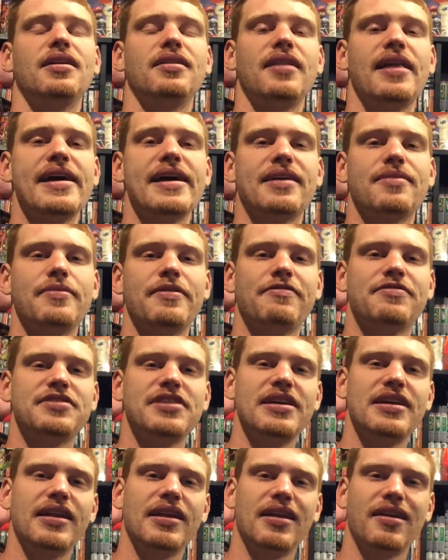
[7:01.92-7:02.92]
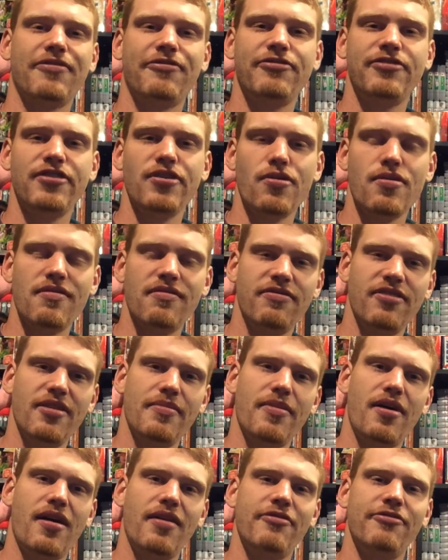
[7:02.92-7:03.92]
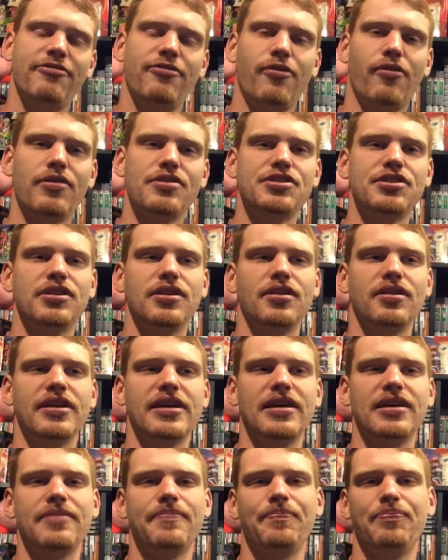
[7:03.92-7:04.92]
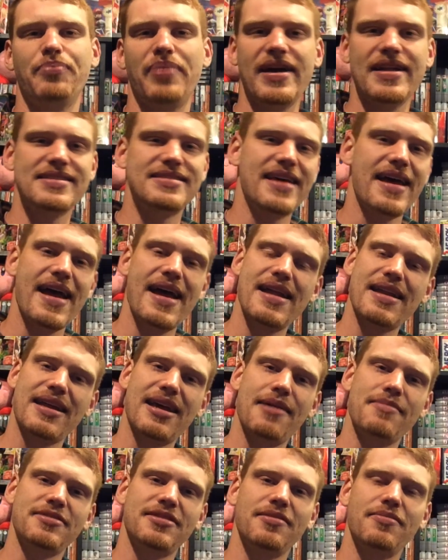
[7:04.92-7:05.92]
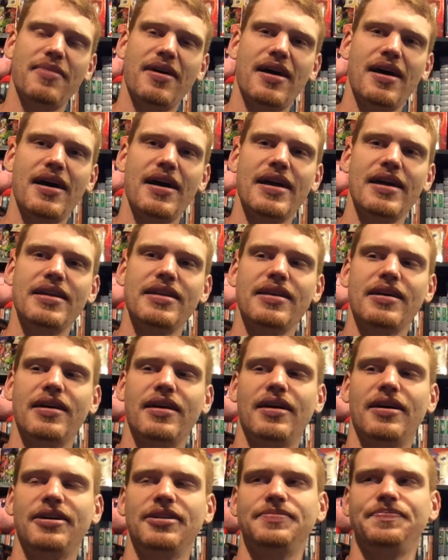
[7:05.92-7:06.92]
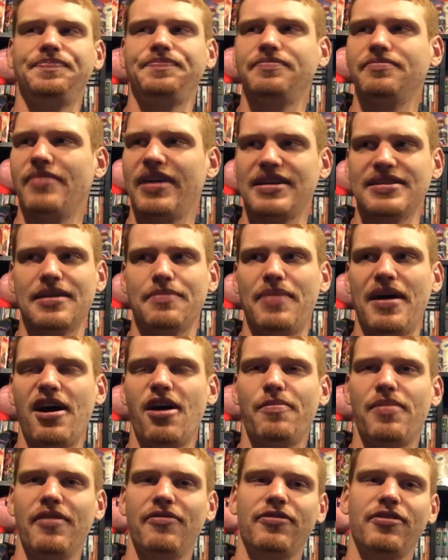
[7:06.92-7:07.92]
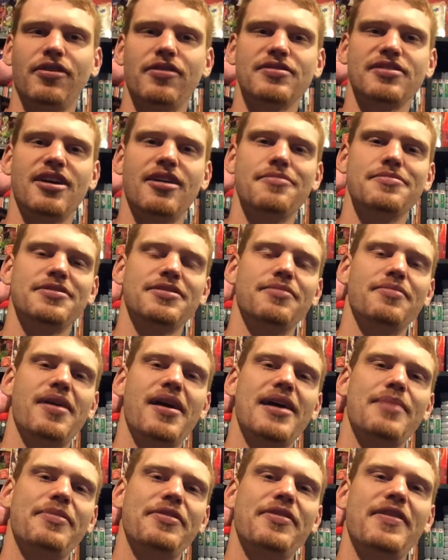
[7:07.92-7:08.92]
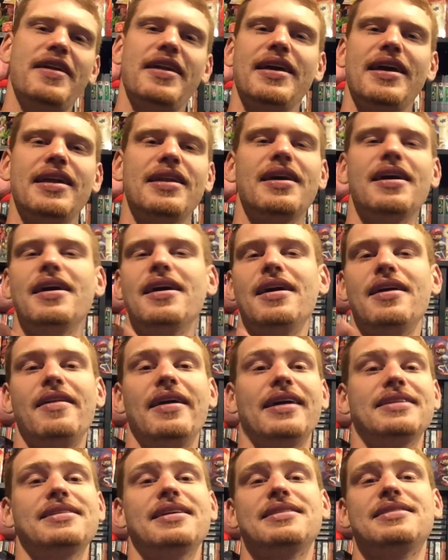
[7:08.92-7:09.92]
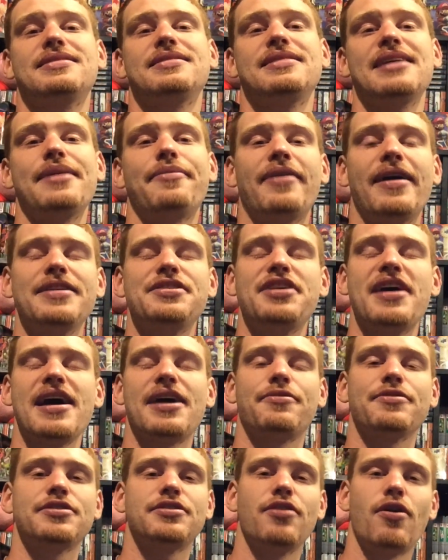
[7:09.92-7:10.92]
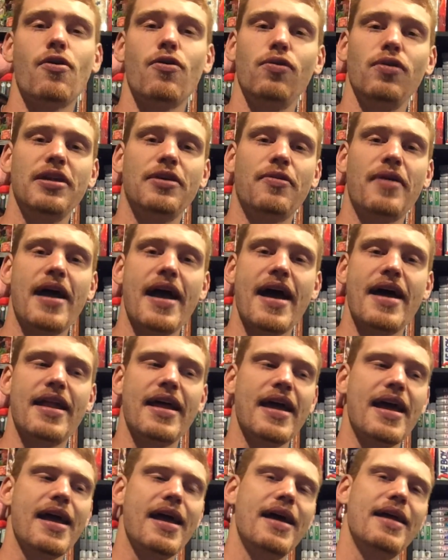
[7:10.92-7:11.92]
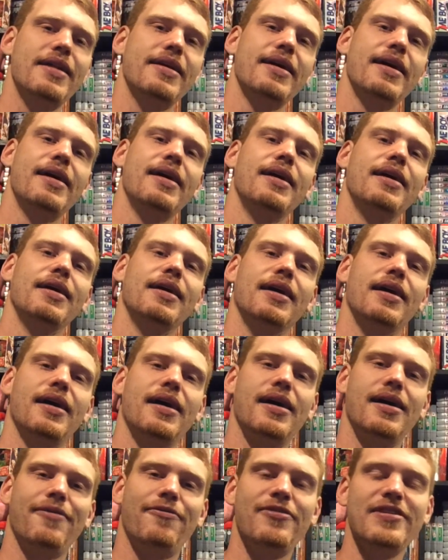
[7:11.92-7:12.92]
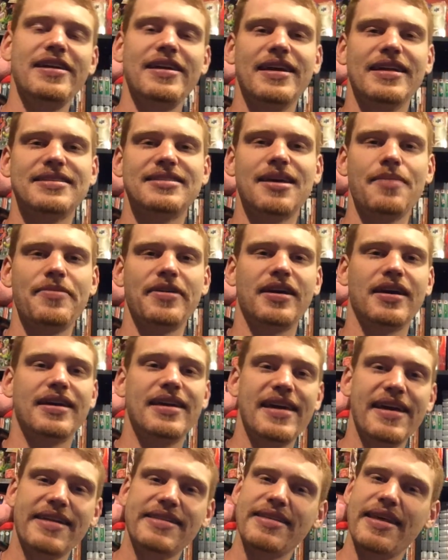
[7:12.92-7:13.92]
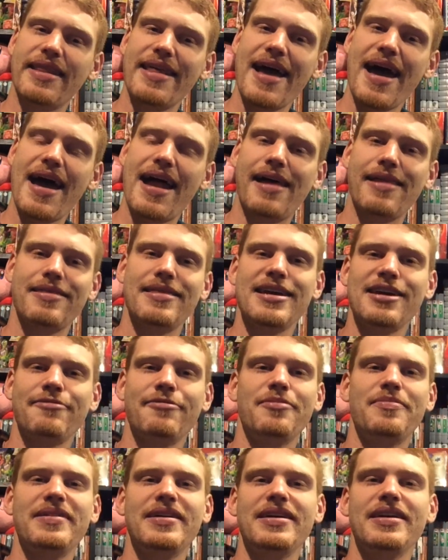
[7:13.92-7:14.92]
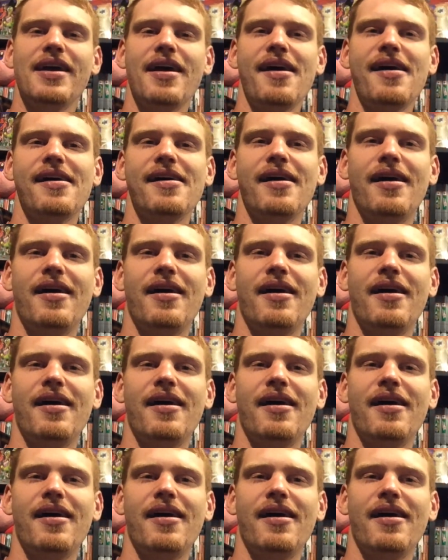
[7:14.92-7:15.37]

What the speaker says: like we've seen in a few of them, unfortunately. Ben 10 comes to mind. Like I said, Powerpuff Girls comes to mind. But then again, like I said, Samurai Jack was totally rad, and if we can get something akin to that, I think we'd be